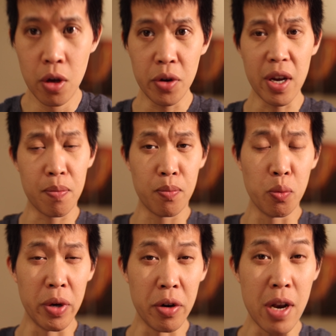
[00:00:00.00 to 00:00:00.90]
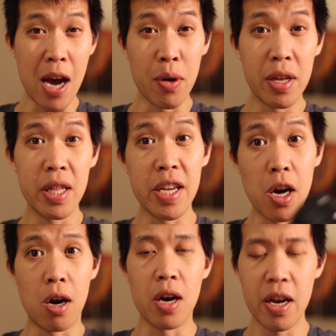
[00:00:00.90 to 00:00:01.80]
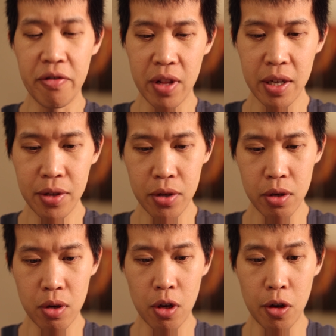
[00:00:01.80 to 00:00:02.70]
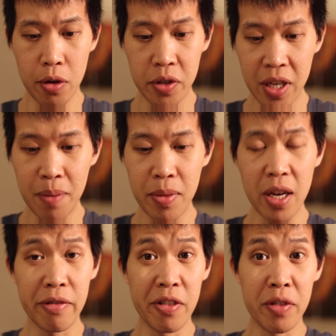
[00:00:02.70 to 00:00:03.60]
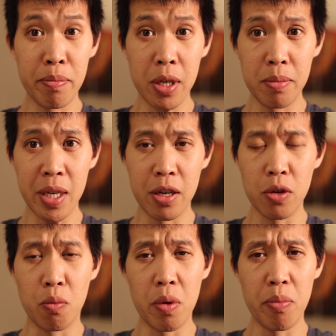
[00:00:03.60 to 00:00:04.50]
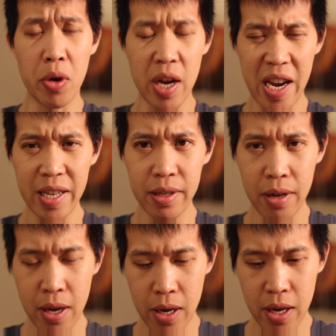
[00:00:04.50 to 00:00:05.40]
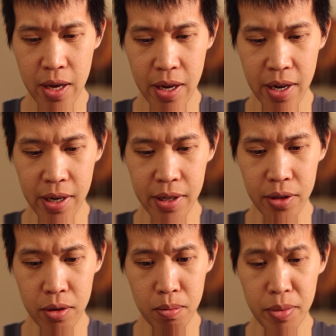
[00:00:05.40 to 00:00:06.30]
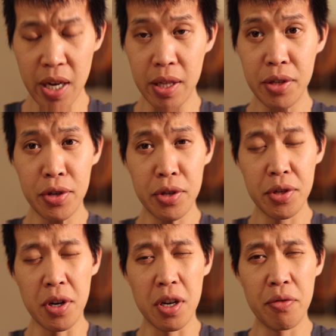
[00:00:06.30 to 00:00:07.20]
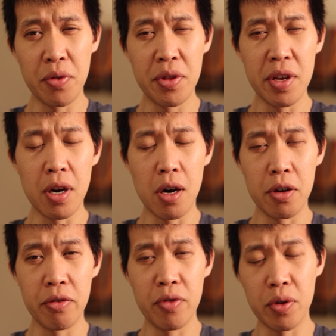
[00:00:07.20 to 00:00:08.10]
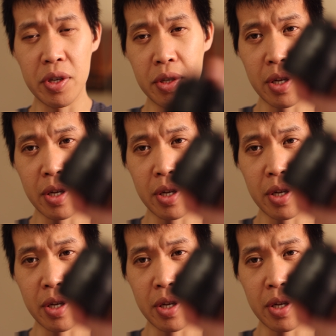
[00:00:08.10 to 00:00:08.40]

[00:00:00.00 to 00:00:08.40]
Okay, we are now on the RF lens. Same thing, 50mm 1.8. And yeah, let's just start off with the autofocus